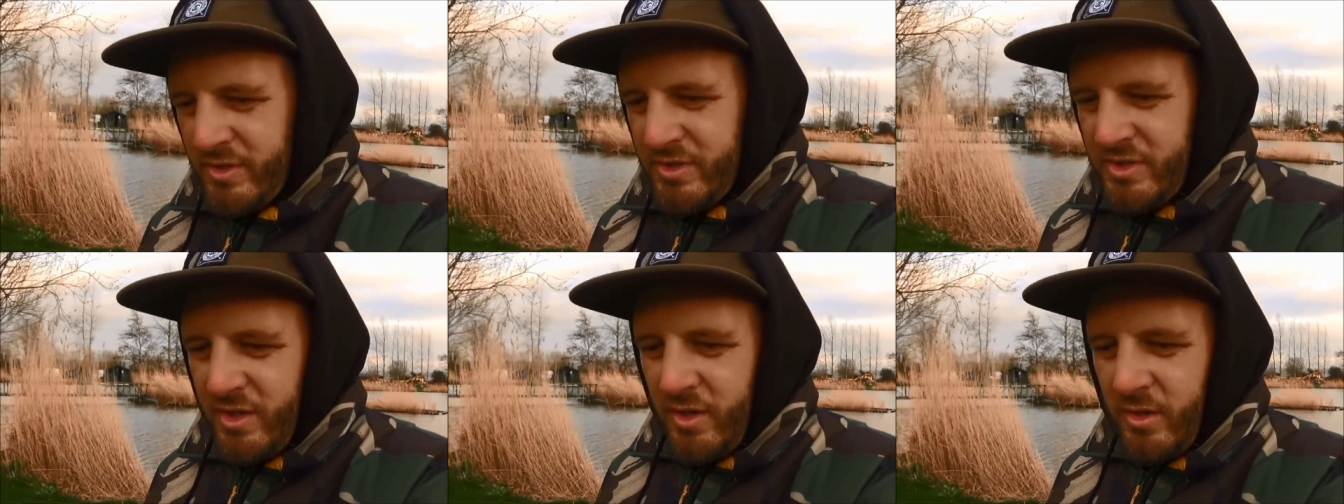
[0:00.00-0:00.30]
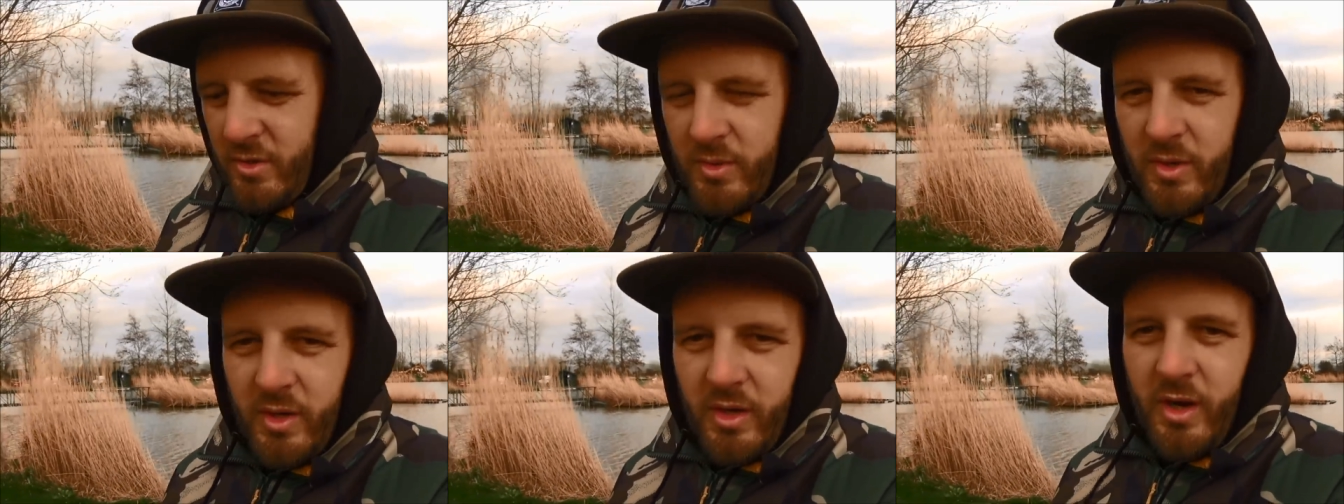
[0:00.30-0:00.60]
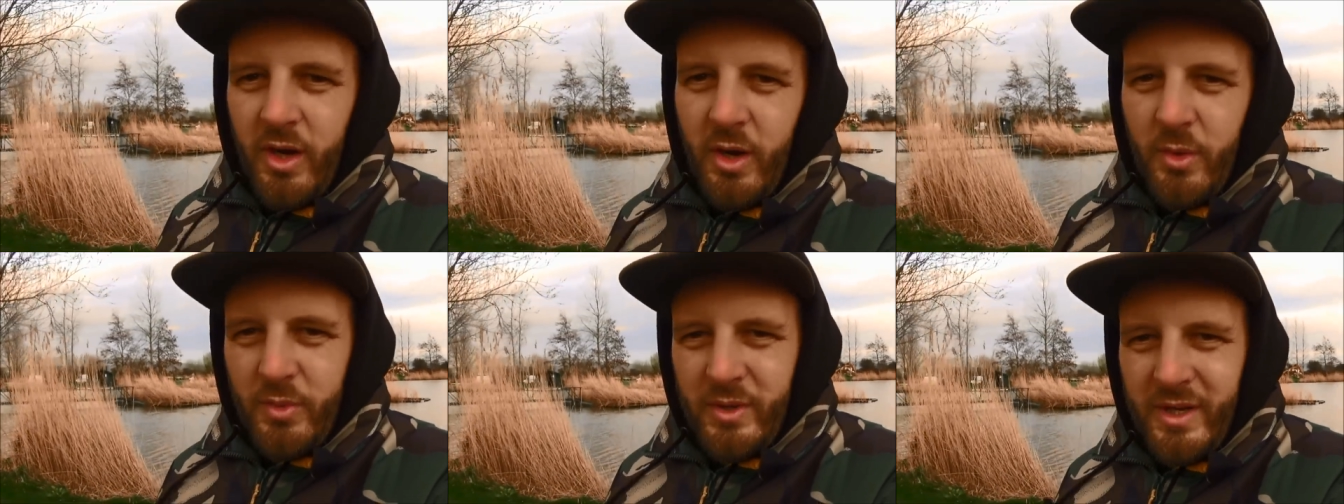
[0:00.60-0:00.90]
So
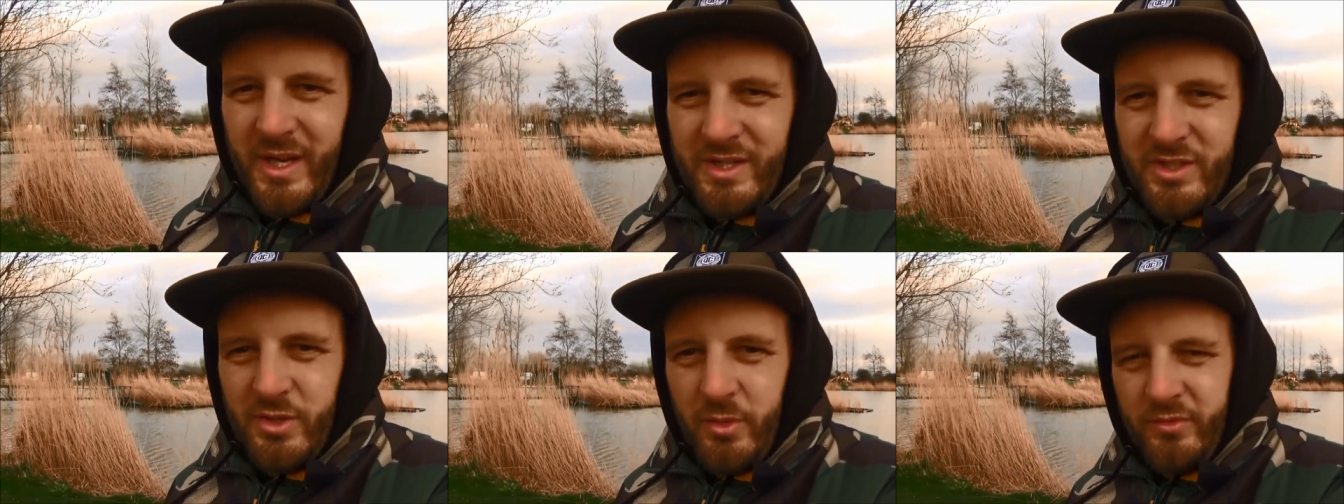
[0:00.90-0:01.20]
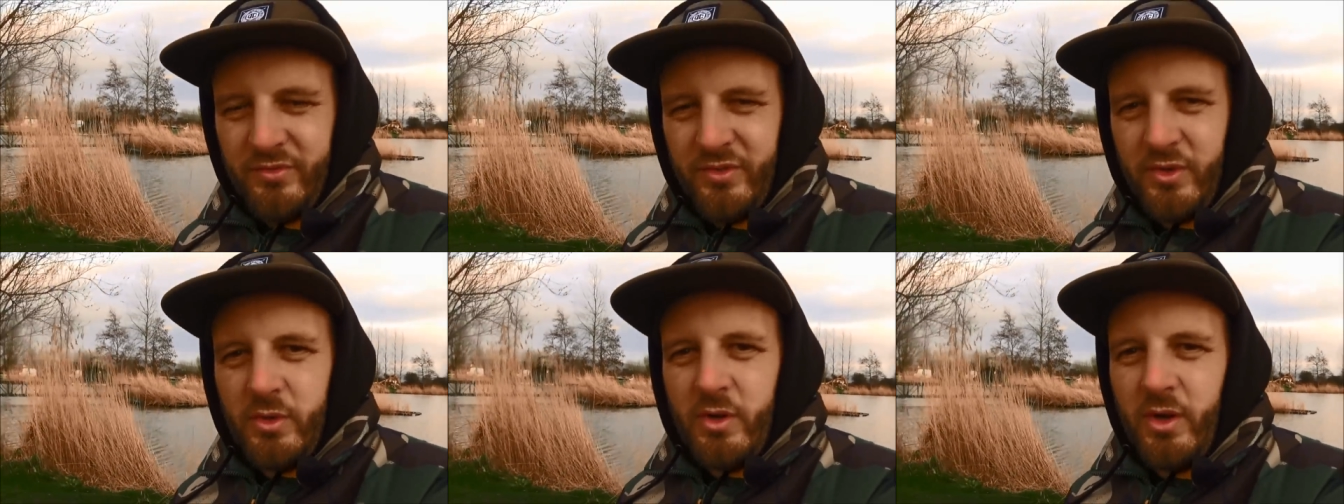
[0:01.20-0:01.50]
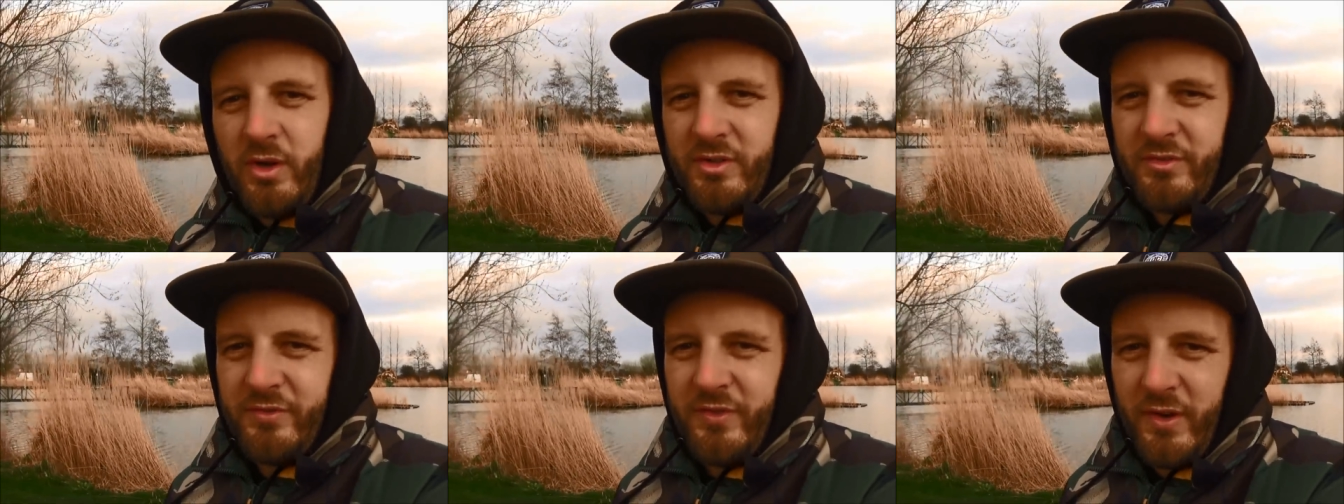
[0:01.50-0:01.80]
I will catch up with you
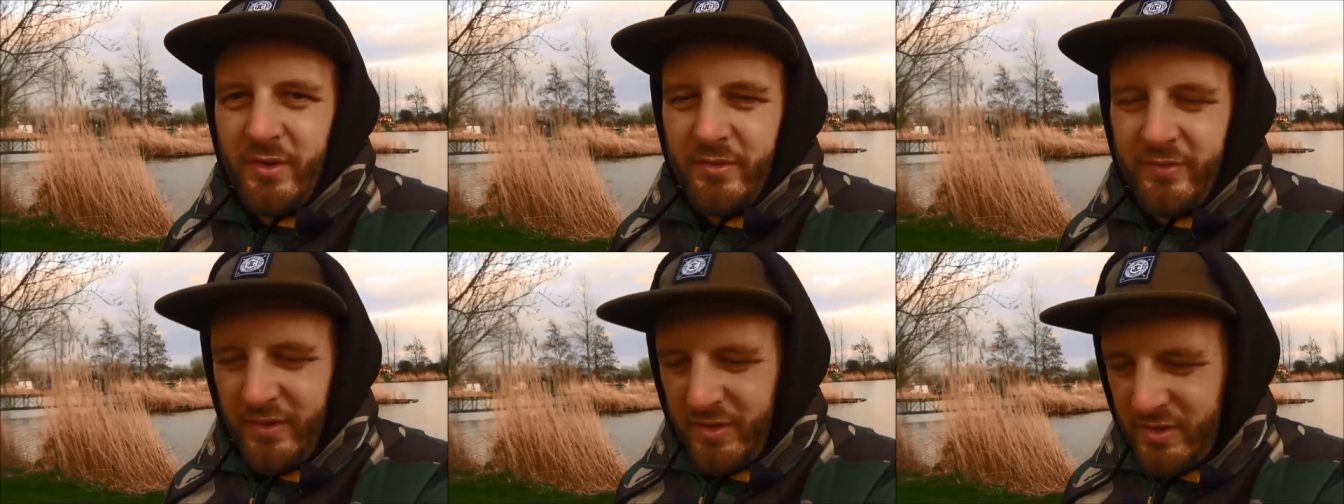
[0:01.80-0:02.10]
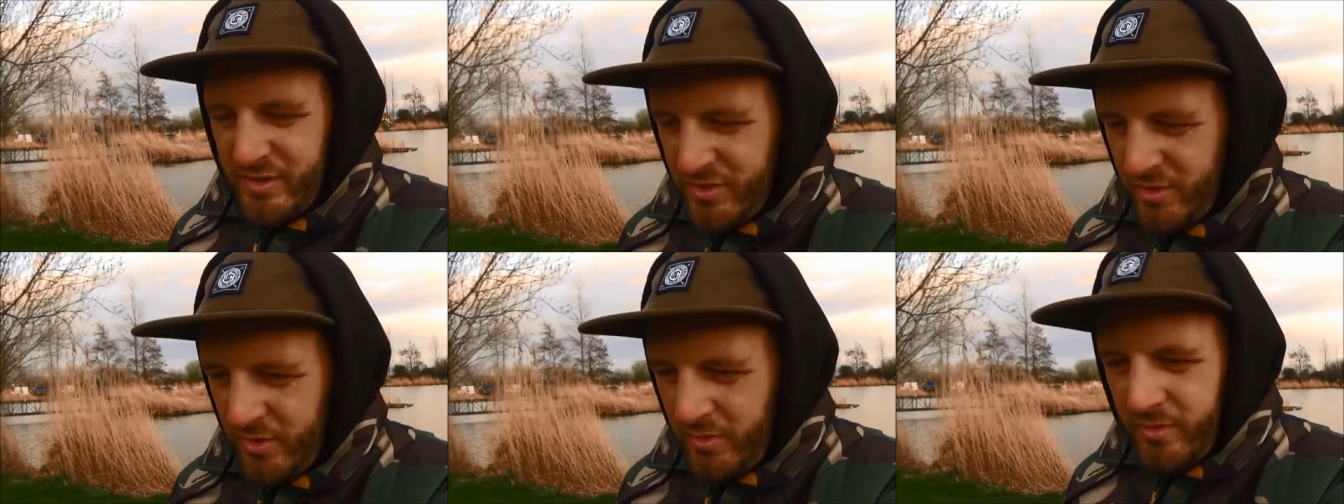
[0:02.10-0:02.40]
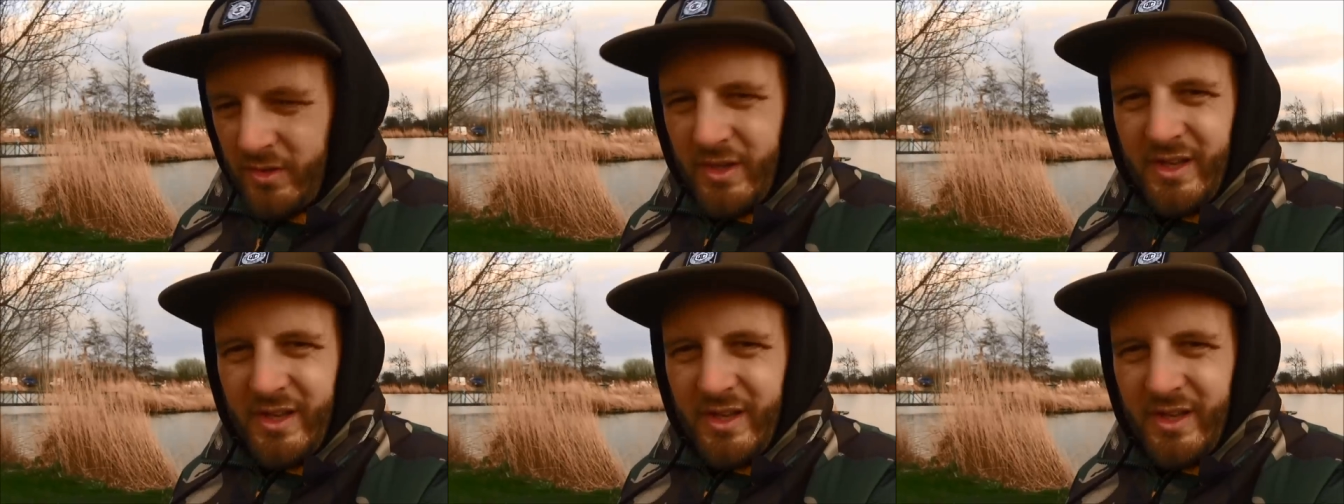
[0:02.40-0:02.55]
guys very, very soon.